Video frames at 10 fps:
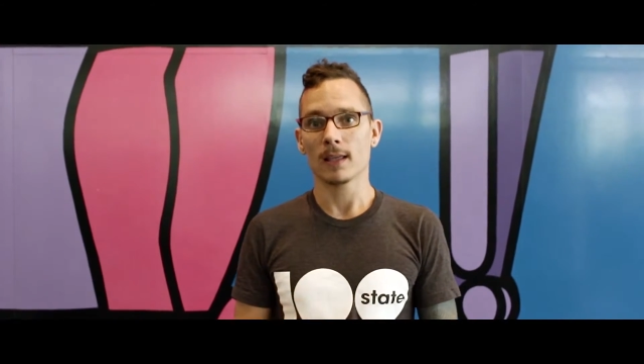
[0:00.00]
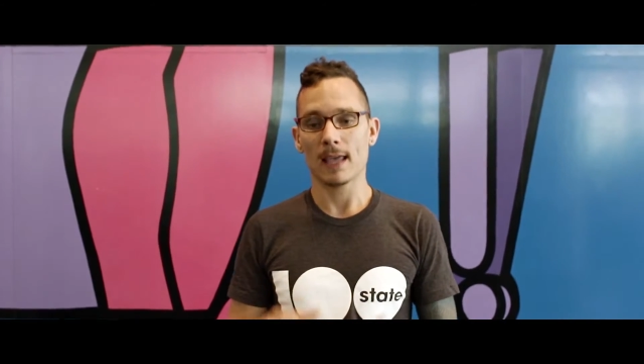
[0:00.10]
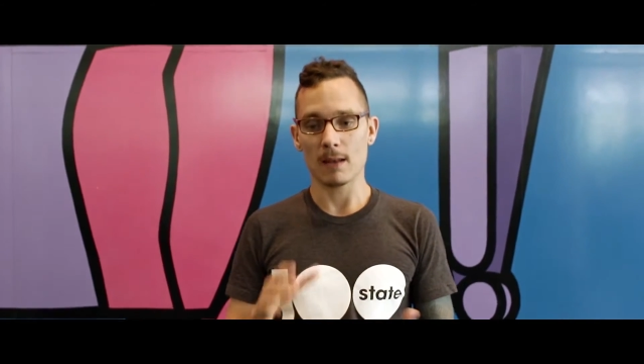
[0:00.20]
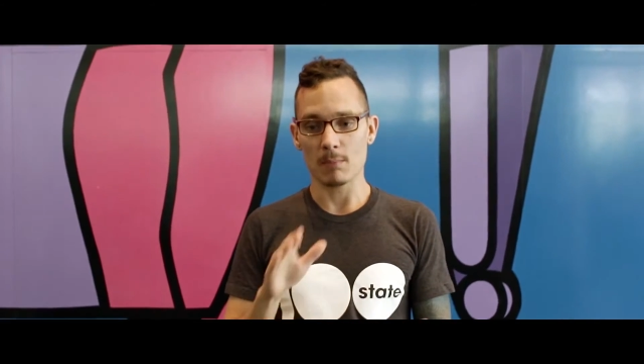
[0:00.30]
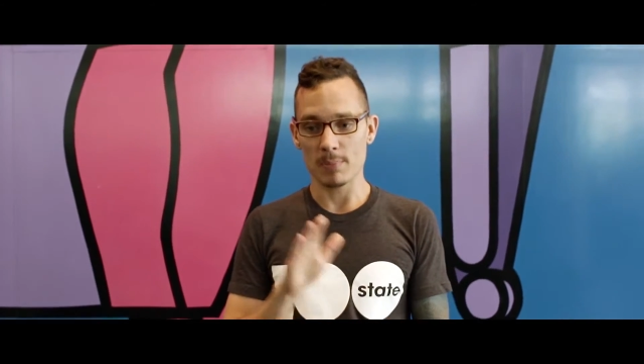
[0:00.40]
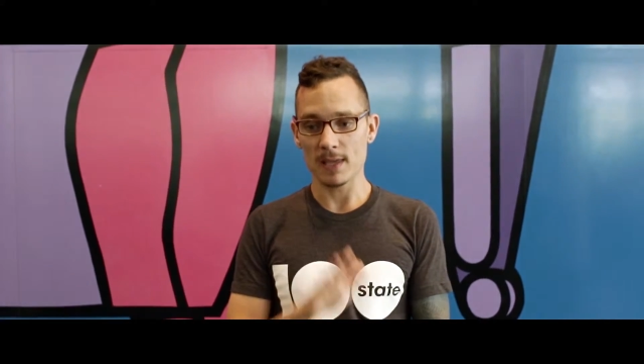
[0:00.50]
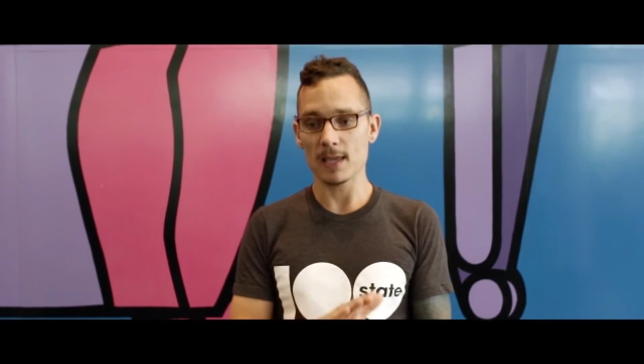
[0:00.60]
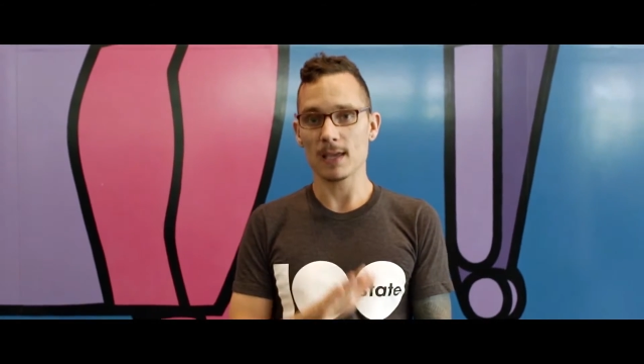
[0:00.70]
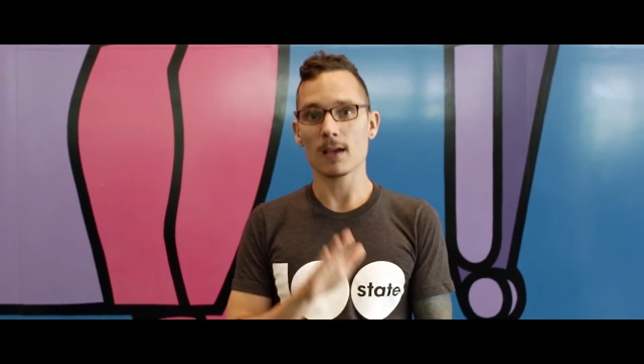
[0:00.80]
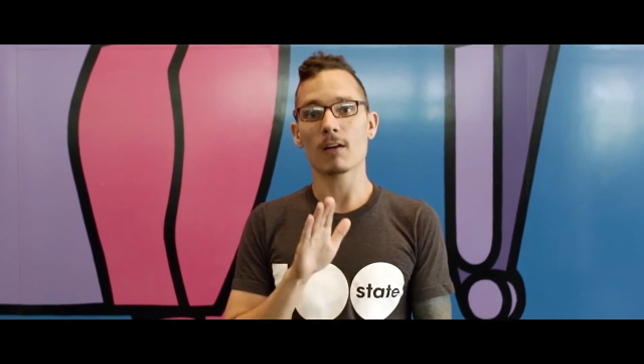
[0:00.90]
can
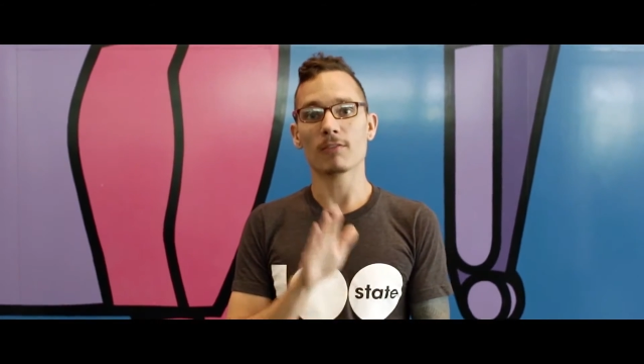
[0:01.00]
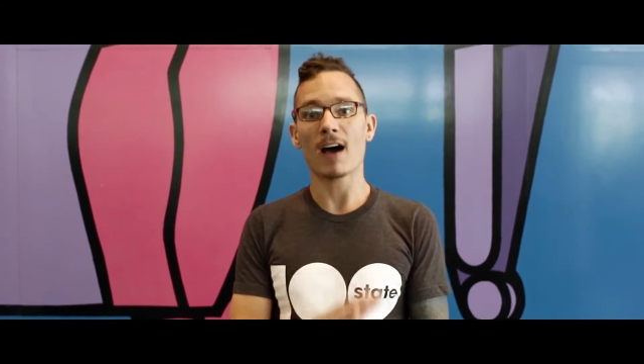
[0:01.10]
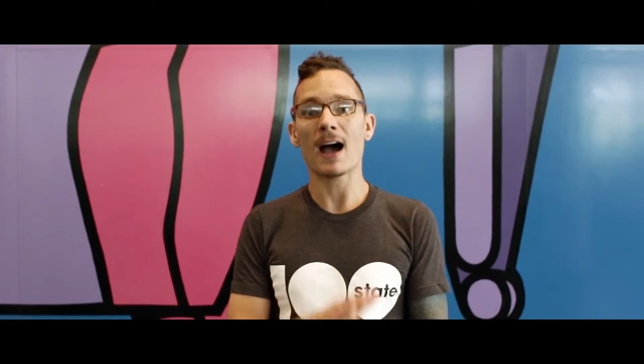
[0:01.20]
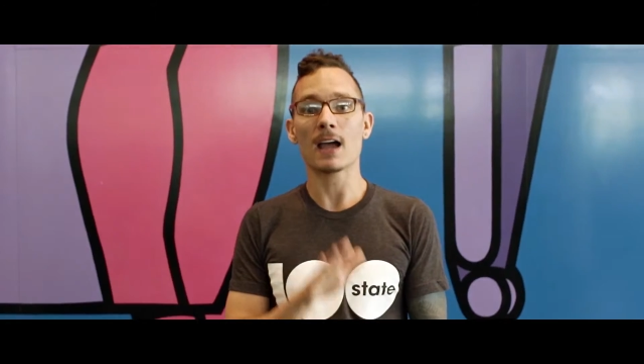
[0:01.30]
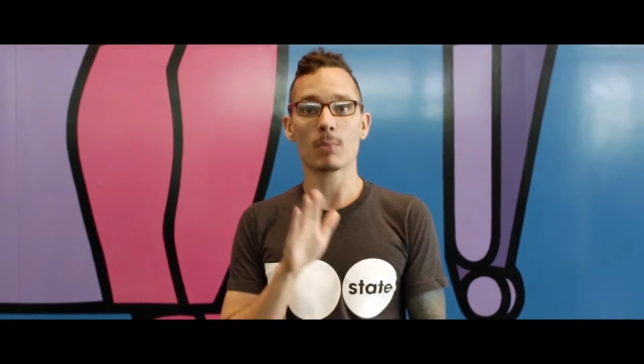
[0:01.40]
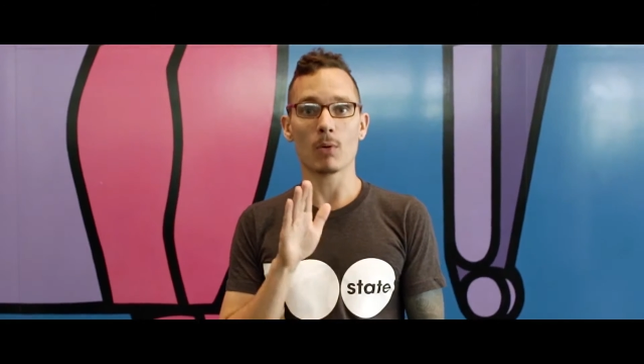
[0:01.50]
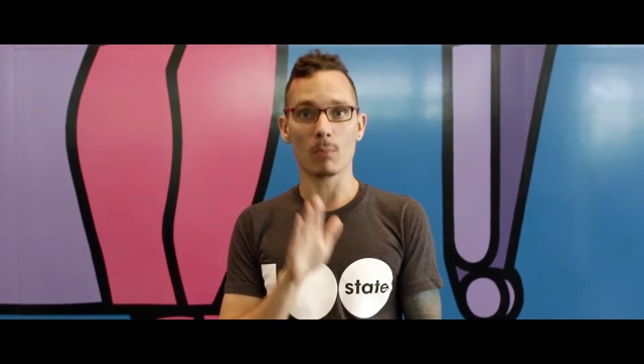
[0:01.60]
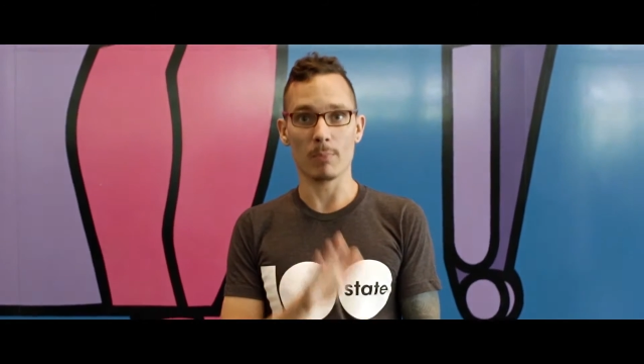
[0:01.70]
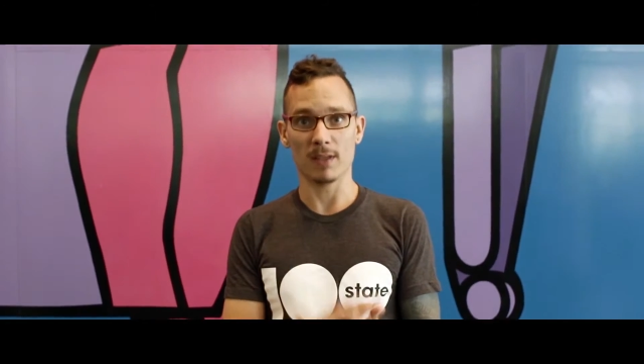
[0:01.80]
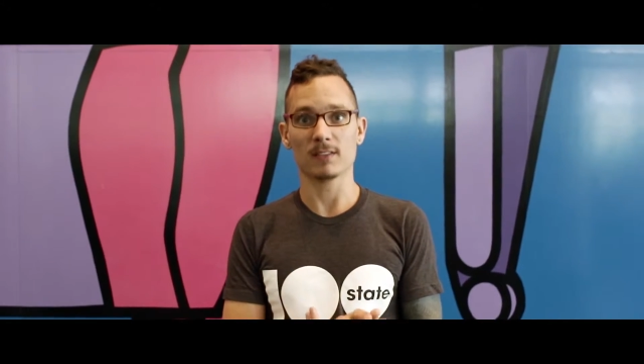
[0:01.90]
be a viable
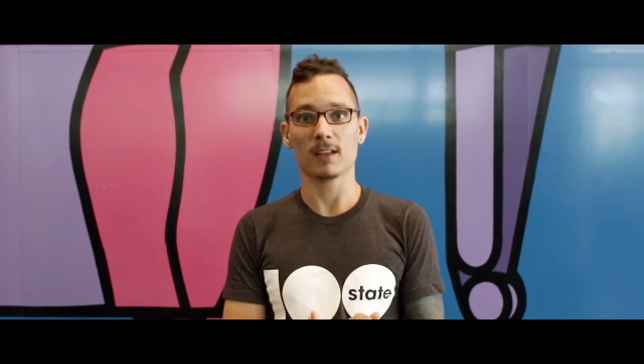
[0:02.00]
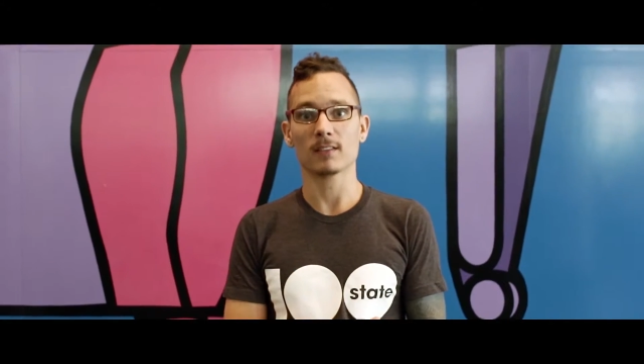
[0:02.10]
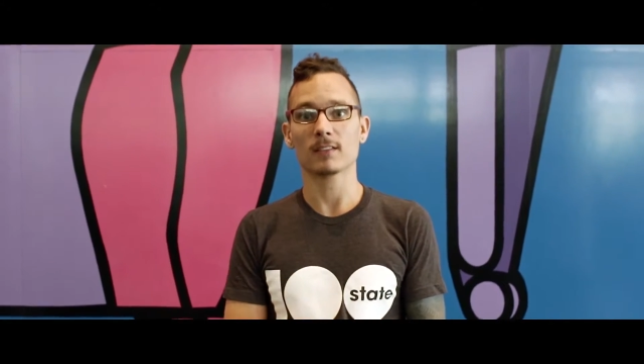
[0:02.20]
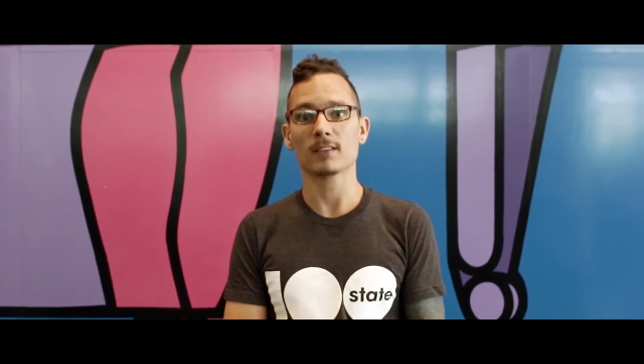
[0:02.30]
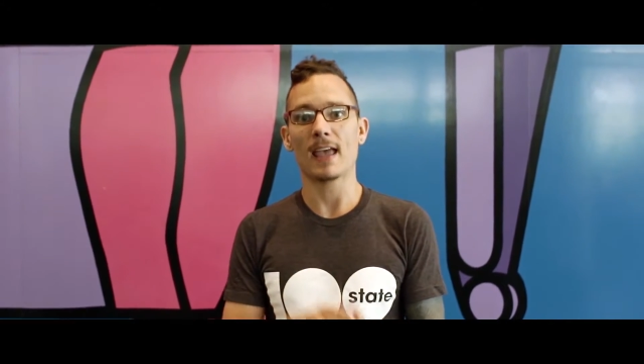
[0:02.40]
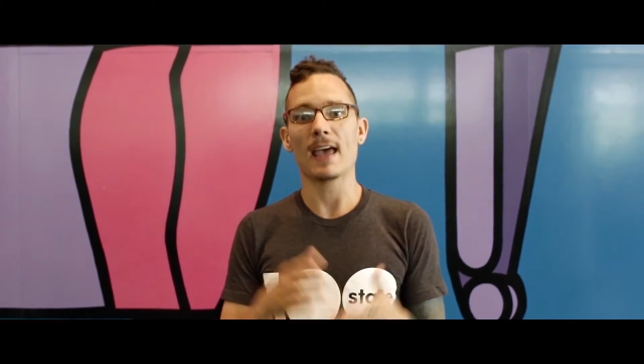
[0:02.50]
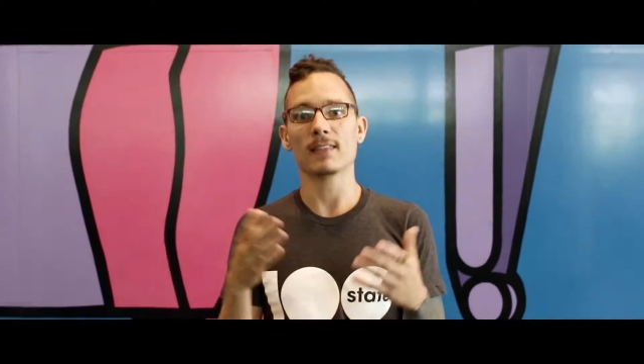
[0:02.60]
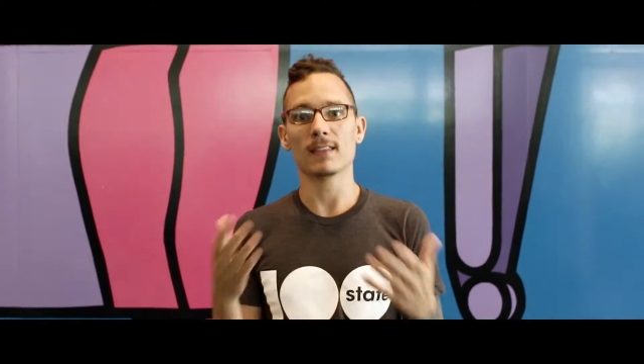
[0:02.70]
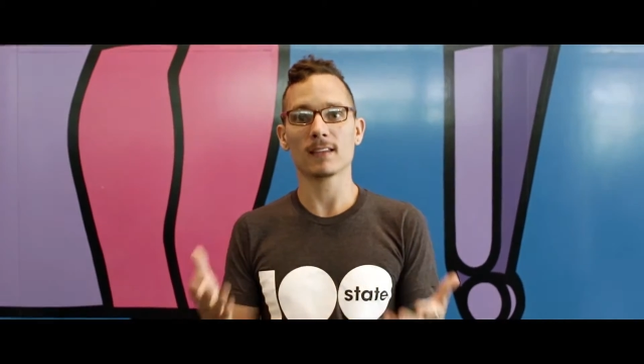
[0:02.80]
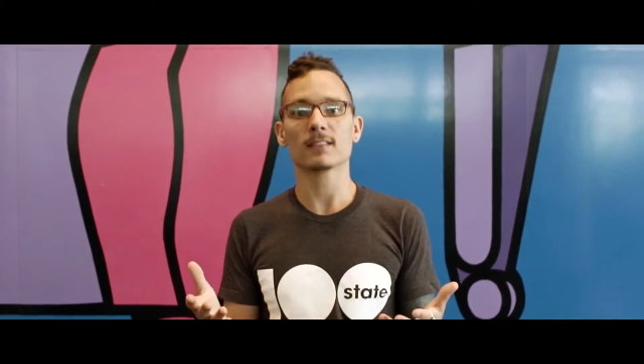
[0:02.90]
business
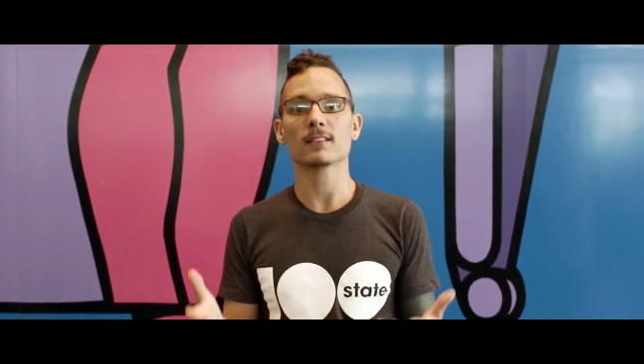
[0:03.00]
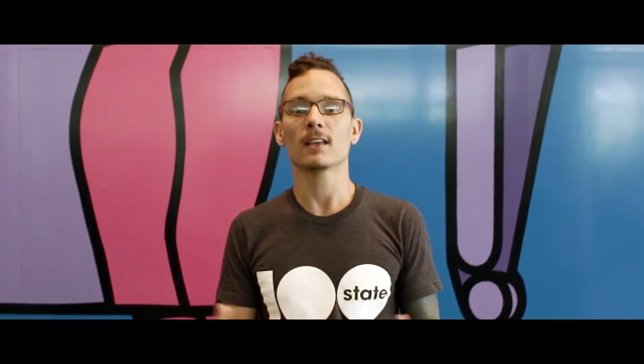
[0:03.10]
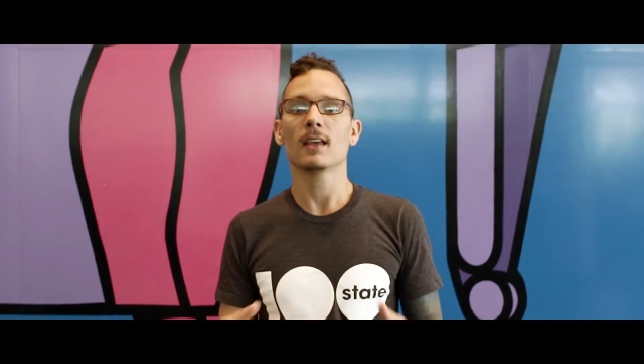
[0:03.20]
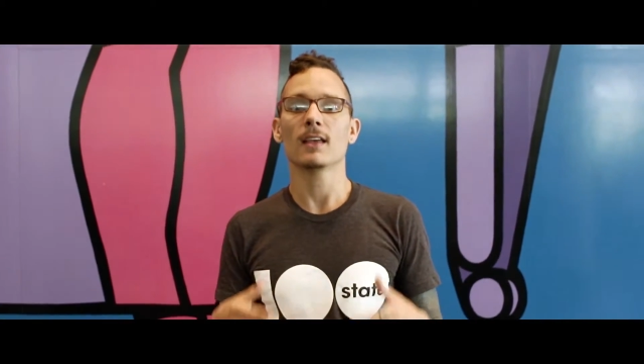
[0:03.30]
and this